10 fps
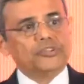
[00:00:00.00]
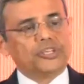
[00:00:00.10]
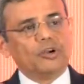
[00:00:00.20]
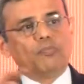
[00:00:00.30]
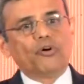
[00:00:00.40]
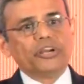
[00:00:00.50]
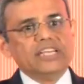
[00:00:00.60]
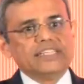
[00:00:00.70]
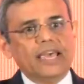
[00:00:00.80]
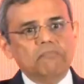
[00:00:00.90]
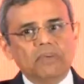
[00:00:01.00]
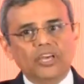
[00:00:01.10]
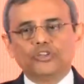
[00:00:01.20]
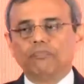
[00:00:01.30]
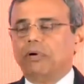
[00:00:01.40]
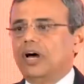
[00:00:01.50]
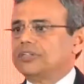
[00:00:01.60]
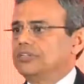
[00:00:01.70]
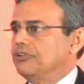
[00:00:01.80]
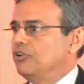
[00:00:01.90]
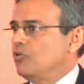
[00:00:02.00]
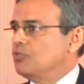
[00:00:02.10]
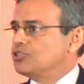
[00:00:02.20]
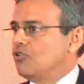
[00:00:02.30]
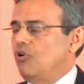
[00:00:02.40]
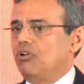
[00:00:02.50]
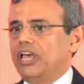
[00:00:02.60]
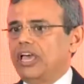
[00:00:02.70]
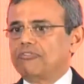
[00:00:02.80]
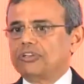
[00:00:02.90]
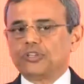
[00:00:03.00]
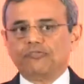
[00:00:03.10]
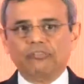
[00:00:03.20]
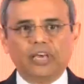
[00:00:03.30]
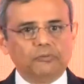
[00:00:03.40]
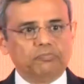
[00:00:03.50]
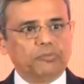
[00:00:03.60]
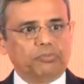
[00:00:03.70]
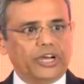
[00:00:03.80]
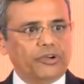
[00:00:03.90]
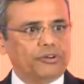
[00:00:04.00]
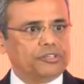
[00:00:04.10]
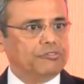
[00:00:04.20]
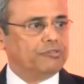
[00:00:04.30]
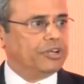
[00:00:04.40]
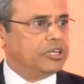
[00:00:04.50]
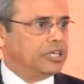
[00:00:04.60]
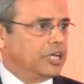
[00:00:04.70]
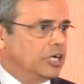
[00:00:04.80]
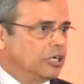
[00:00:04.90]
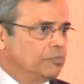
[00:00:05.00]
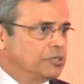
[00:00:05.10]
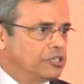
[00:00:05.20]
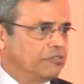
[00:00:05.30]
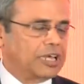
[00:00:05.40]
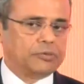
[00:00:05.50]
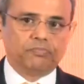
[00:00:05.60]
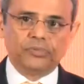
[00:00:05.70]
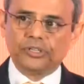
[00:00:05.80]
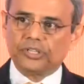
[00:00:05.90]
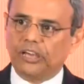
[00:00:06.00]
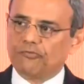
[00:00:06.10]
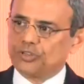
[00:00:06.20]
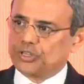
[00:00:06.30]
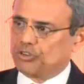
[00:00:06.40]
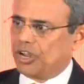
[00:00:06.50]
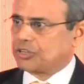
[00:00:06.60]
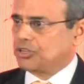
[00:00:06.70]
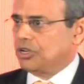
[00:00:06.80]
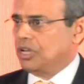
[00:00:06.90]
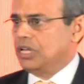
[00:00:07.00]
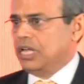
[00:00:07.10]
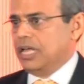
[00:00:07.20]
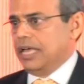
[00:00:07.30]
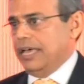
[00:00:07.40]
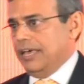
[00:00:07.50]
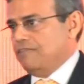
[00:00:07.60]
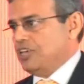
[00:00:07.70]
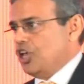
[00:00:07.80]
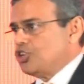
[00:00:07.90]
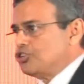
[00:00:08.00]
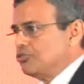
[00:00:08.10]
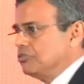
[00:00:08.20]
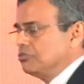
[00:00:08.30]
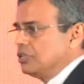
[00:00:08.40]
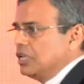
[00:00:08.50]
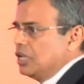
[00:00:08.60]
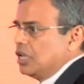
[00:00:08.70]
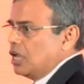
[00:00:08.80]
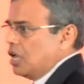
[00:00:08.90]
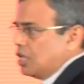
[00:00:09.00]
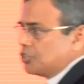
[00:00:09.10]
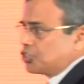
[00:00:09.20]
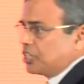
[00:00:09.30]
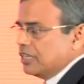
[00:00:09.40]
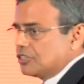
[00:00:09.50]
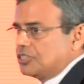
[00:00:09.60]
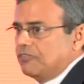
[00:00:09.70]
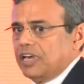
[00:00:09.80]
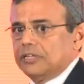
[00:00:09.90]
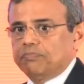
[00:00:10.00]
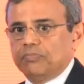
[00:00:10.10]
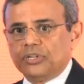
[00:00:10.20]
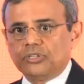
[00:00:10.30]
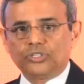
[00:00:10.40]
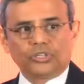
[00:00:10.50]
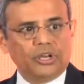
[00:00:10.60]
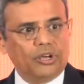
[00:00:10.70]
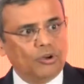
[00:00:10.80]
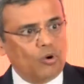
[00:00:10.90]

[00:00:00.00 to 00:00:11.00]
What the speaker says: Singapore is a major partner in almost all areas of development priority for India: urban development, infrastructure, aviation, skills development,